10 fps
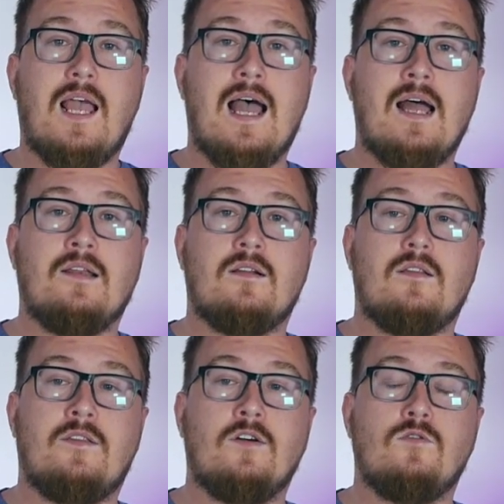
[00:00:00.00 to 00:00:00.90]
and
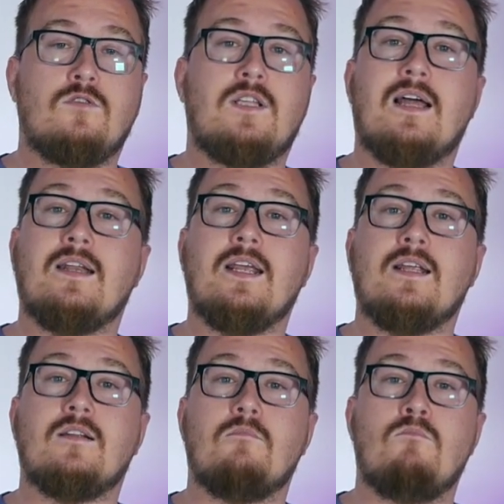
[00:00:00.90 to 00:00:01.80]
those that
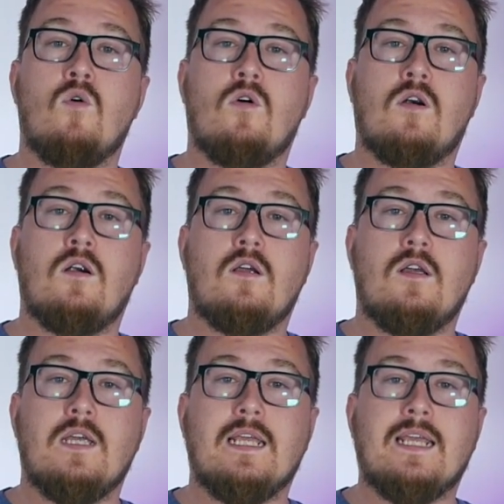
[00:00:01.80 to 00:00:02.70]
need more
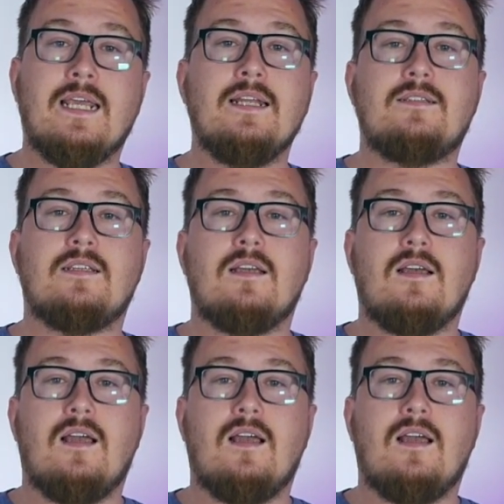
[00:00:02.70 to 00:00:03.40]
heat